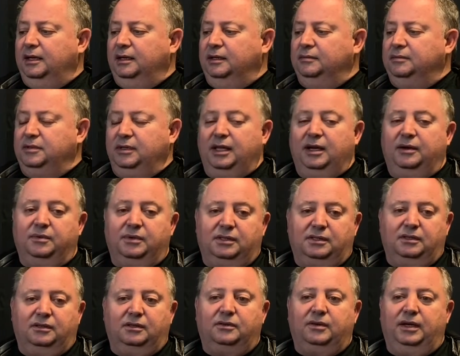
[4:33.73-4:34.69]
So that works
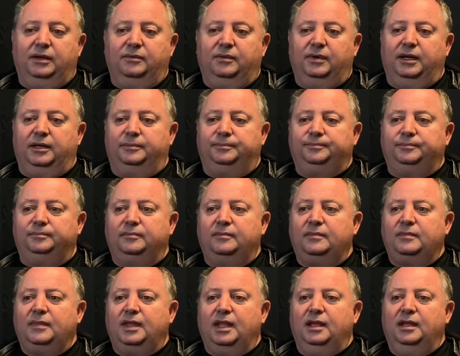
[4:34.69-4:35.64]
out quite well.
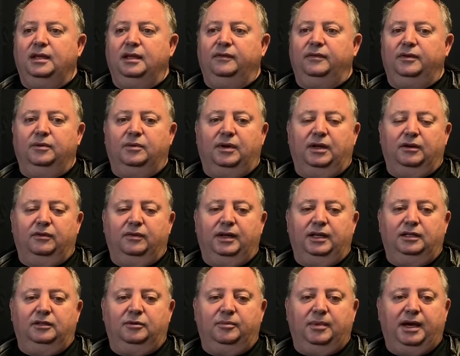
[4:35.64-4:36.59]
If you want to
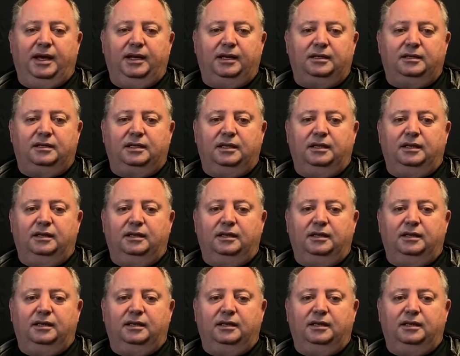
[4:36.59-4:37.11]
rent pneumatic